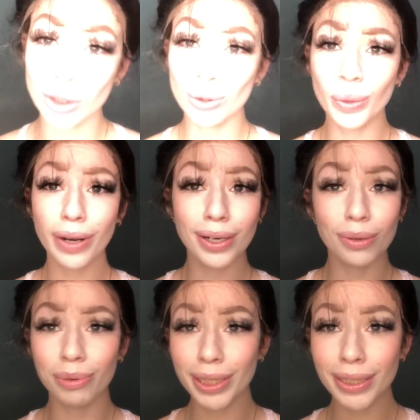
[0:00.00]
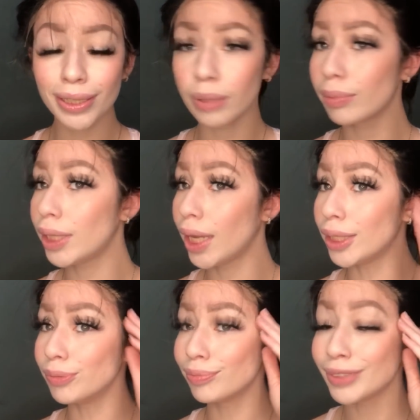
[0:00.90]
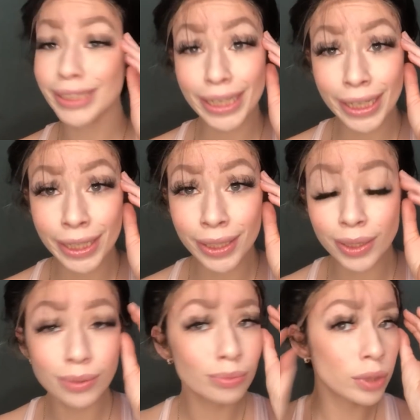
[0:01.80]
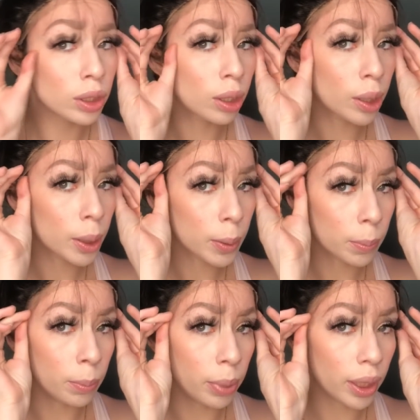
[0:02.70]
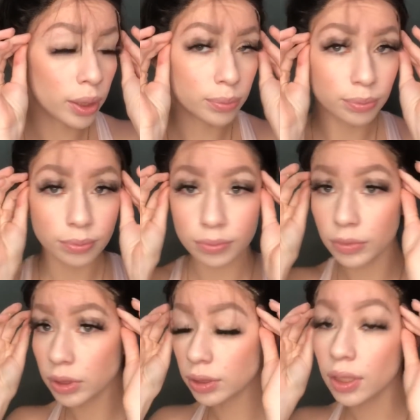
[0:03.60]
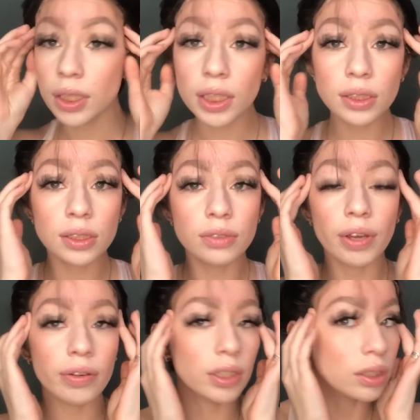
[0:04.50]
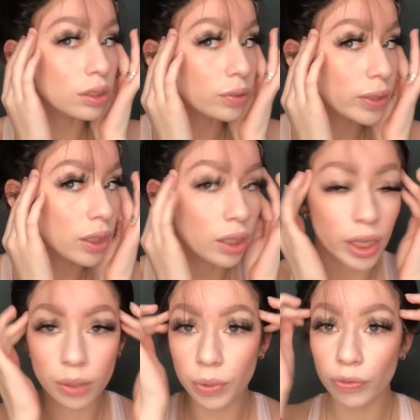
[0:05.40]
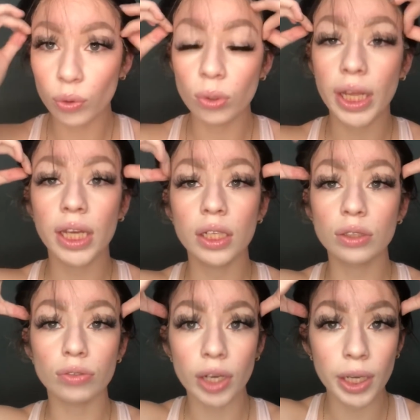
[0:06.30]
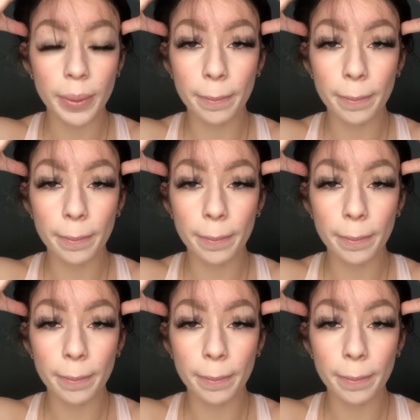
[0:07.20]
you wearing a wig?" I'm be like, "Yeah," but this is very discreet. Like, if you lay this right,